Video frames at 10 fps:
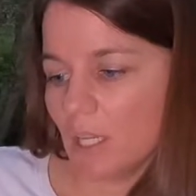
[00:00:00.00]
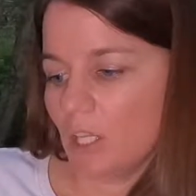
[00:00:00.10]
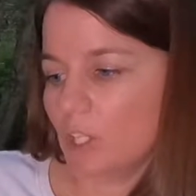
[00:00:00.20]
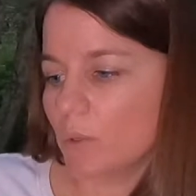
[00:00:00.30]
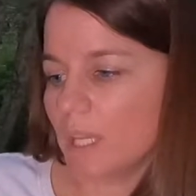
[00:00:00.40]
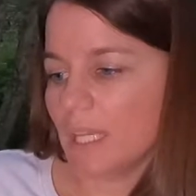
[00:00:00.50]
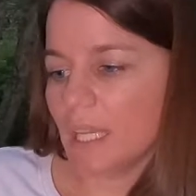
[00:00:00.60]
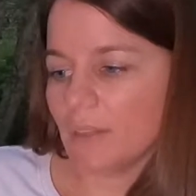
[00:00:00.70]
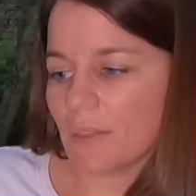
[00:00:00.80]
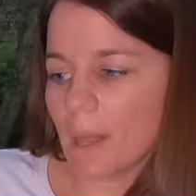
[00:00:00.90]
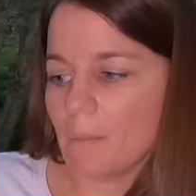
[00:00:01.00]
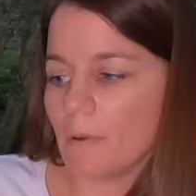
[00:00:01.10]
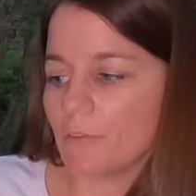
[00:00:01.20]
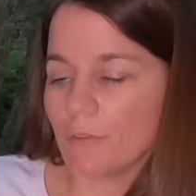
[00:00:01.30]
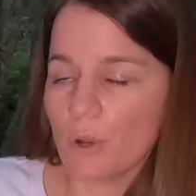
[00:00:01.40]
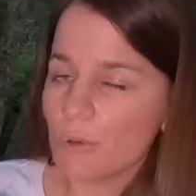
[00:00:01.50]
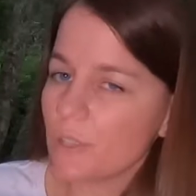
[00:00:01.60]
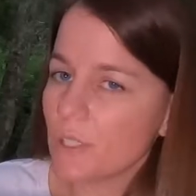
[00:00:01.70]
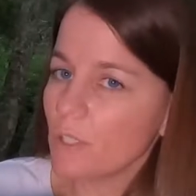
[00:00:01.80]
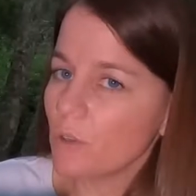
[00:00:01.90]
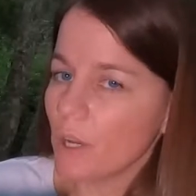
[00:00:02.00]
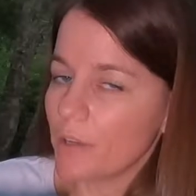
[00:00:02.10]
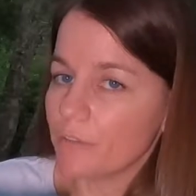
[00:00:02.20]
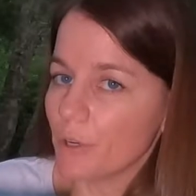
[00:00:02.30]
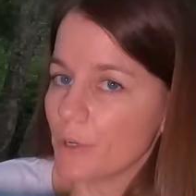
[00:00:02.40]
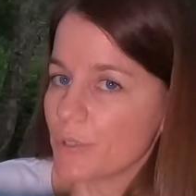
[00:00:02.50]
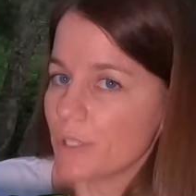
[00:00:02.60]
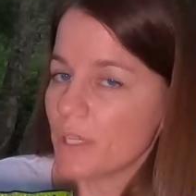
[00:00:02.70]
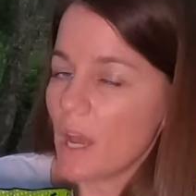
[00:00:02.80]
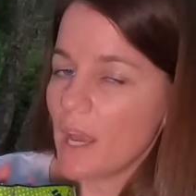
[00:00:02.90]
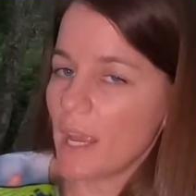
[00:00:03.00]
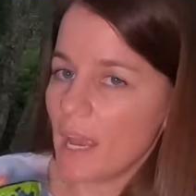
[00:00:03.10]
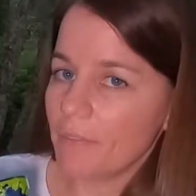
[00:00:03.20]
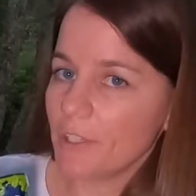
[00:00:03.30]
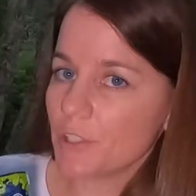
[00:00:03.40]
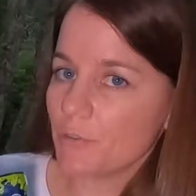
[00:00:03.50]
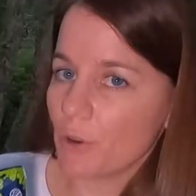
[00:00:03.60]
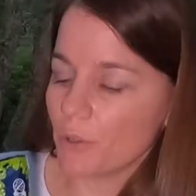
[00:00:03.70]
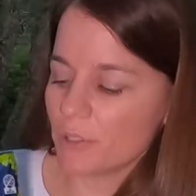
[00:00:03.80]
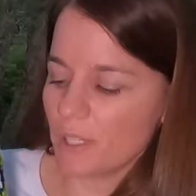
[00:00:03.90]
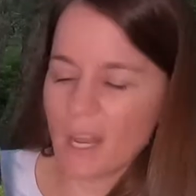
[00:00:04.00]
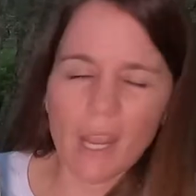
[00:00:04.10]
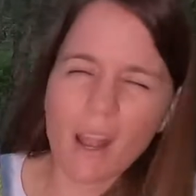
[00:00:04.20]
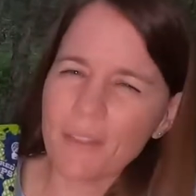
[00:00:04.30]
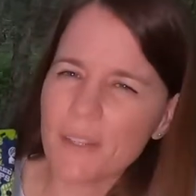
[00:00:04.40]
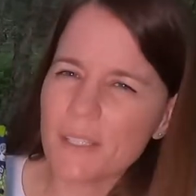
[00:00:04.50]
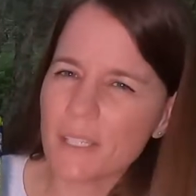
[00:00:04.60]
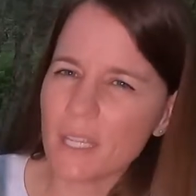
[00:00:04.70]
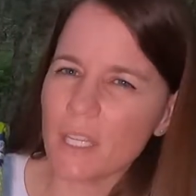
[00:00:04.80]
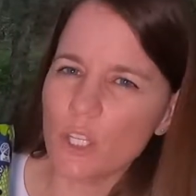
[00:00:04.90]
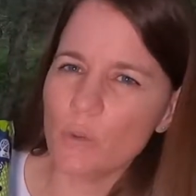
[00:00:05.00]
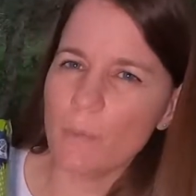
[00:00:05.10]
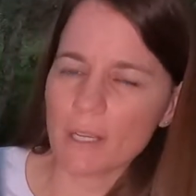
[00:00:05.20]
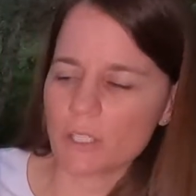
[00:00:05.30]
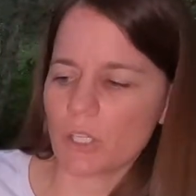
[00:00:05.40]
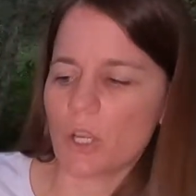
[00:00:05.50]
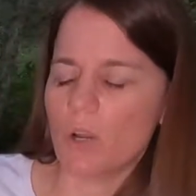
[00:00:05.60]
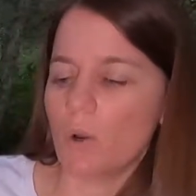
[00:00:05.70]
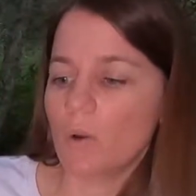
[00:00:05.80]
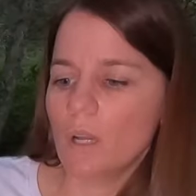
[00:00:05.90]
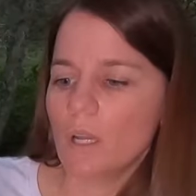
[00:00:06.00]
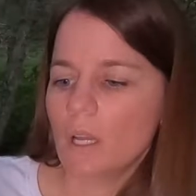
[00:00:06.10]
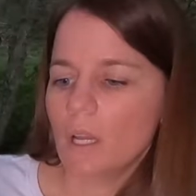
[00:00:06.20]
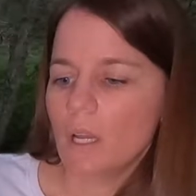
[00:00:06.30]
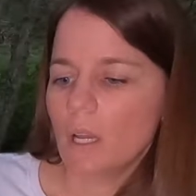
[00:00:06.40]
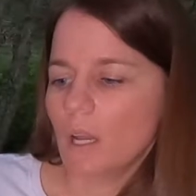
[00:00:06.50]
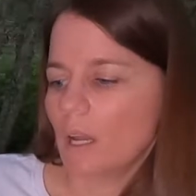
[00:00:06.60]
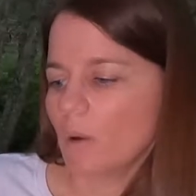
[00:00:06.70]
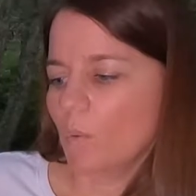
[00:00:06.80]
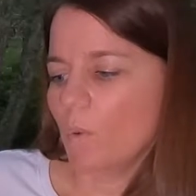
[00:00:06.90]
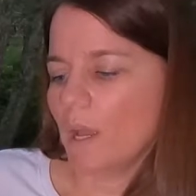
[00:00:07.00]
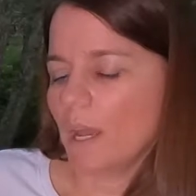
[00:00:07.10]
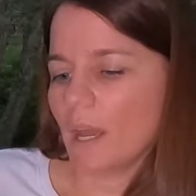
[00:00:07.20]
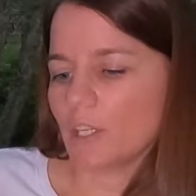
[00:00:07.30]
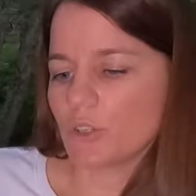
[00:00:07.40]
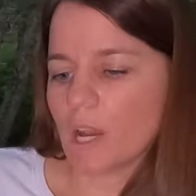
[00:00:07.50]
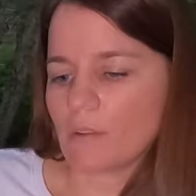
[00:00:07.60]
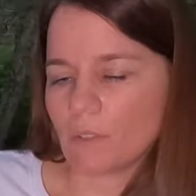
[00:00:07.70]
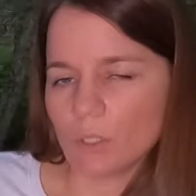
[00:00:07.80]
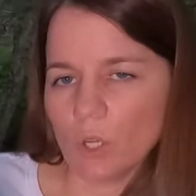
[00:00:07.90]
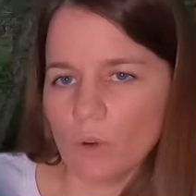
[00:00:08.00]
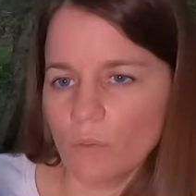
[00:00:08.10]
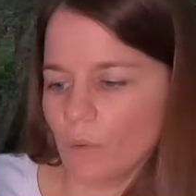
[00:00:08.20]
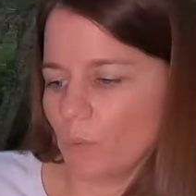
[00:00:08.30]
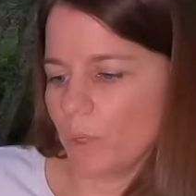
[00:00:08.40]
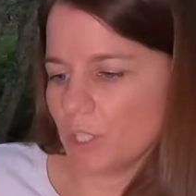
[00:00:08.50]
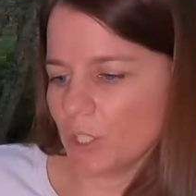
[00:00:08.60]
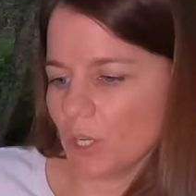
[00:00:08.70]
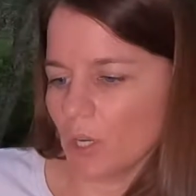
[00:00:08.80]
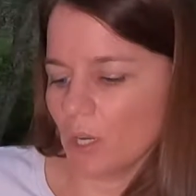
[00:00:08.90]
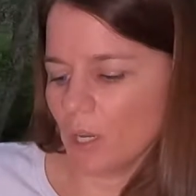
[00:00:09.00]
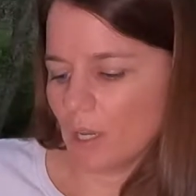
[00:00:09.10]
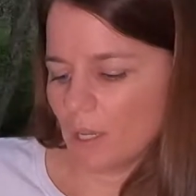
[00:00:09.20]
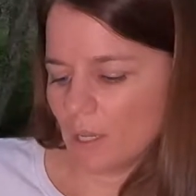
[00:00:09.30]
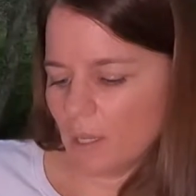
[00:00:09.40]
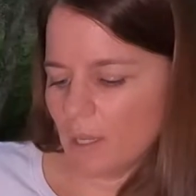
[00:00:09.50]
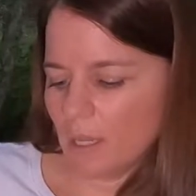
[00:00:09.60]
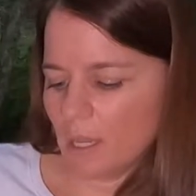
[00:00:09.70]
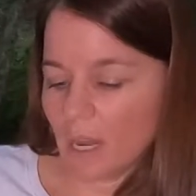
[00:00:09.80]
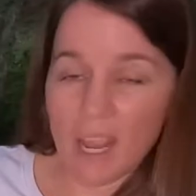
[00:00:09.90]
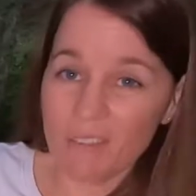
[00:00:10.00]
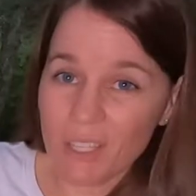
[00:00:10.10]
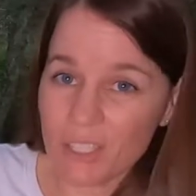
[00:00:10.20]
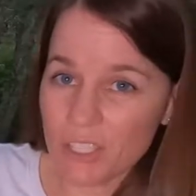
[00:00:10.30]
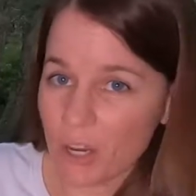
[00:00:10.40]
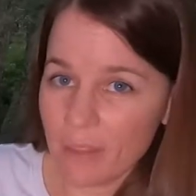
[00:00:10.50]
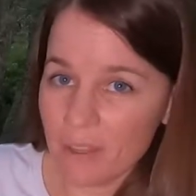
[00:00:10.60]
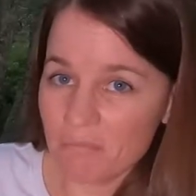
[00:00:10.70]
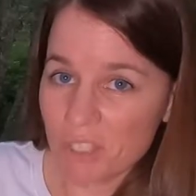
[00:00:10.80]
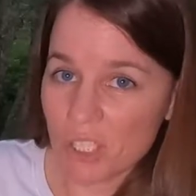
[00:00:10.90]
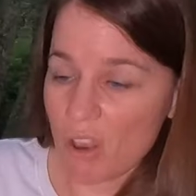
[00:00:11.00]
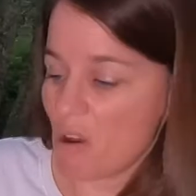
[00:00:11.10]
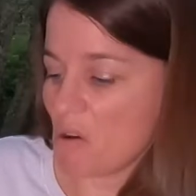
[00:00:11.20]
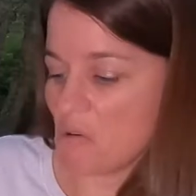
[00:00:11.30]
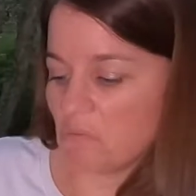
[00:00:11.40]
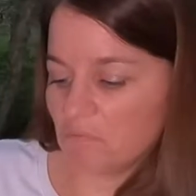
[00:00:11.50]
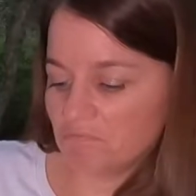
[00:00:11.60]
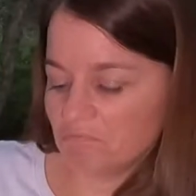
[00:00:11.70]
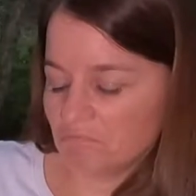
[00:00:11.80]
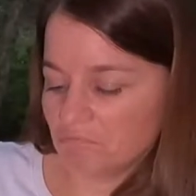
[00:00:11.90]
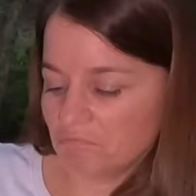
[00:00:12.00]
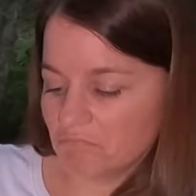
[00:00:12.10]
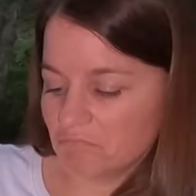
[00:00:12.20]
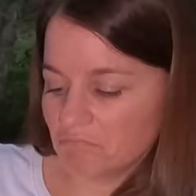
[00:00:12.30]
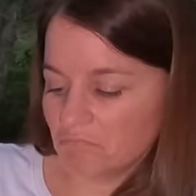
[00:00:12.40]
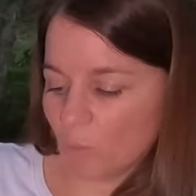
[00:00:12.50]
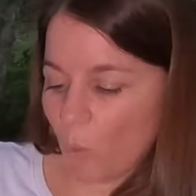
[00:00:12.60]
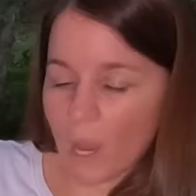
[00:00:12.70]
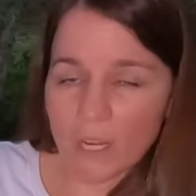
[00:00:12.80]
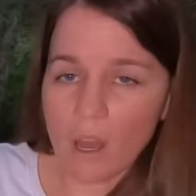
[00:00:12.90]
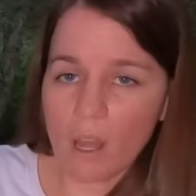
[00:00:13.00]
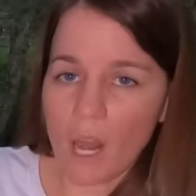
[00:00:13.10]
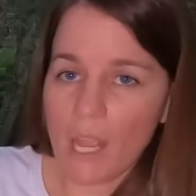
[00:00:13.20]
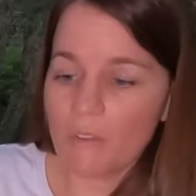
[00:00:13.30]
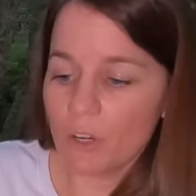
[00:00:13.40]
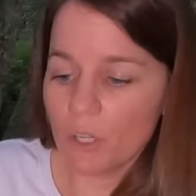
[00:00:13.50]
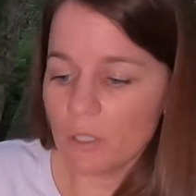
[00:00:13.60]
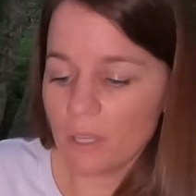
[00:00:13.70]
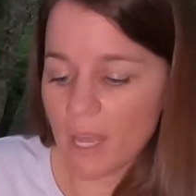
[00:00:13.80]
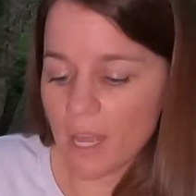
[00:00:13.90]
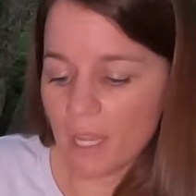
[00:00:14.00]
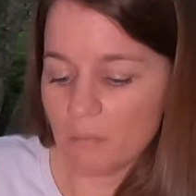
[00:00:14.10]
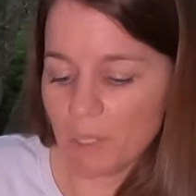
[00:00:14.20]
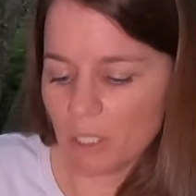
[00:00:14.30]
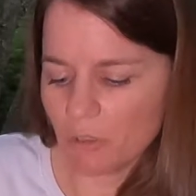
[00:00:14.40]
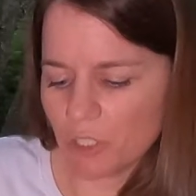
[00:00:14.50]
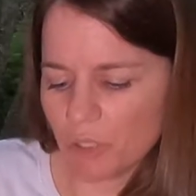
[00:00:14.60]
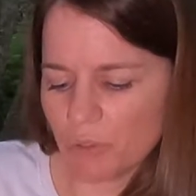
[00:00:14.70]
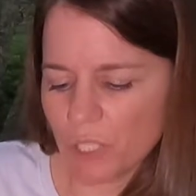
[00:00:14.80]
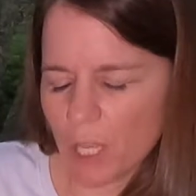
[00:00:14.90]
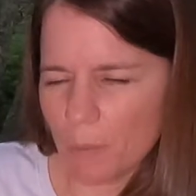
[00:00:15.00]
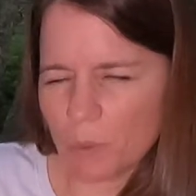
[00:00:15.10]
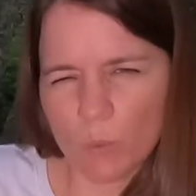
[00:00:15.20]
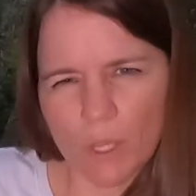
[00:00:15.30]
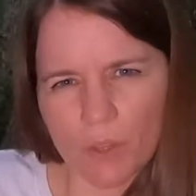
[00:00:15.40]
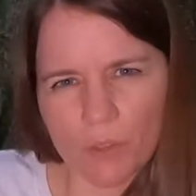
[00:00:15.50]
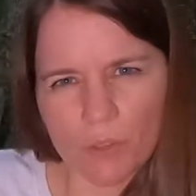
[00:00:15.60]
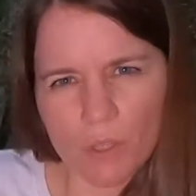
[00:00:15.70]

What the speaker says: You can eat them frozen or unfrozen. I have these frozen. I got these in New Mexico when I traveled over the winter, and I have yet to try them, so why not? I have heard that pickle juice helps with